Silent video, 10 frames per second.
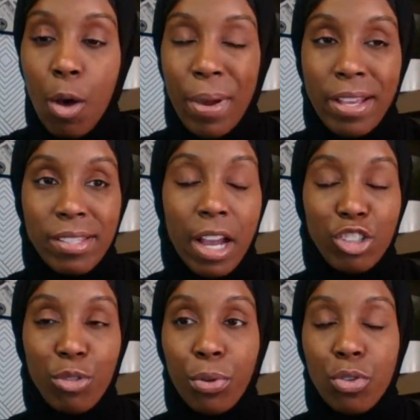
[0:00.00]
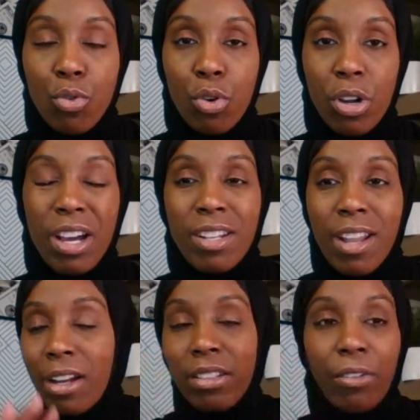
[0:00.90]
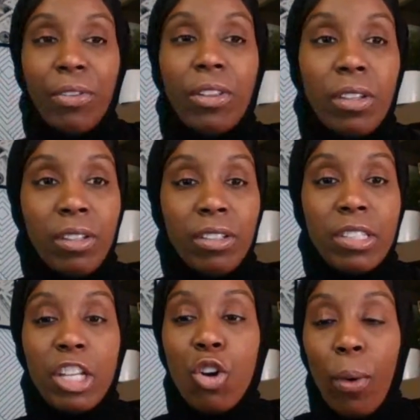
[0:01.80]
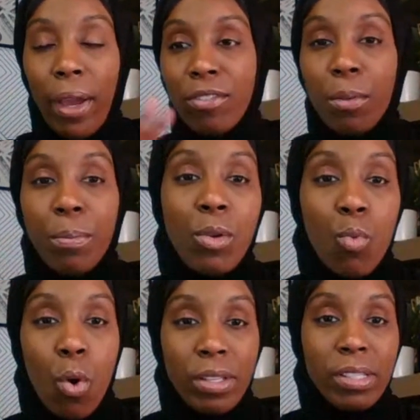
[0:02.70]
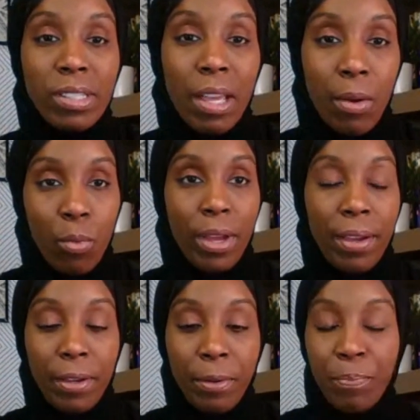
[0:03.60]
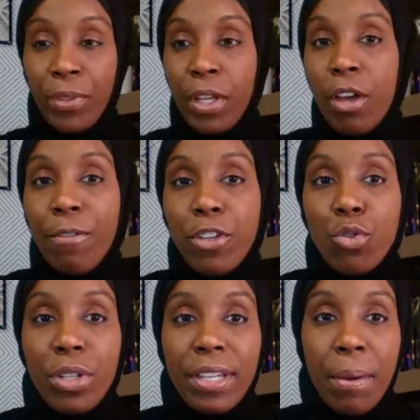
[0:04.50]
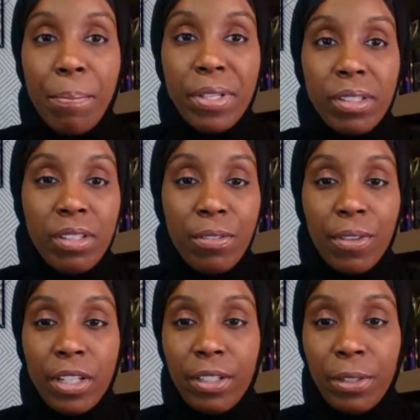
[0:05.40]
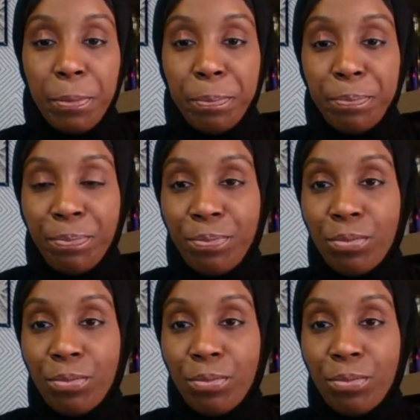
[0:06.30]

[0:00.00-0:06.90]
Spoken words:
as an entrepreneur. A lot of different things. It don't have to be one set way for you to get business funding.